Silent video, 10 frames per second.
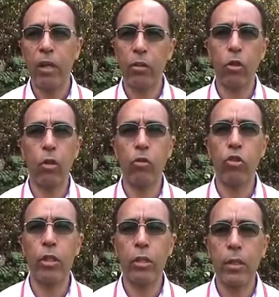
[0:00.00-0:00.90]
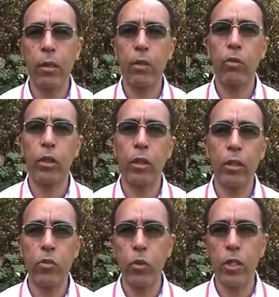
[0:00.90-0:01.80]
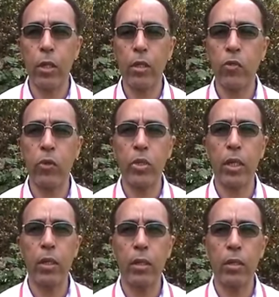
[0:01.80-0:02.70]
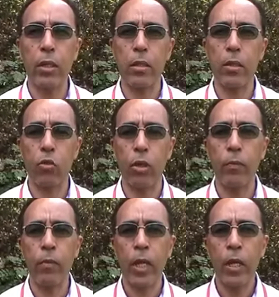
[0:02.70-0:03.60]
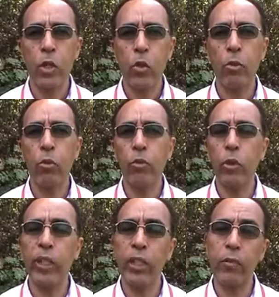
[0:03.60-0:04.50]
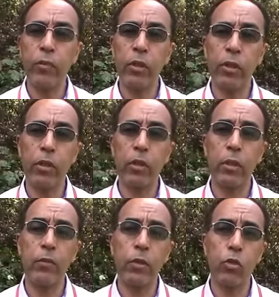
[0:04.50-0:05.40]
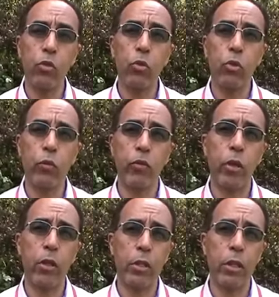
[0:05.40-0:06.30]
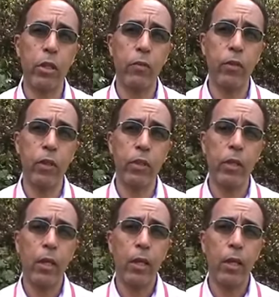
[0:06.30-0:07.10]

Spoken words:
methodologies, theories, results from science, etc. So I'll be reviewing the different schools of thought, the different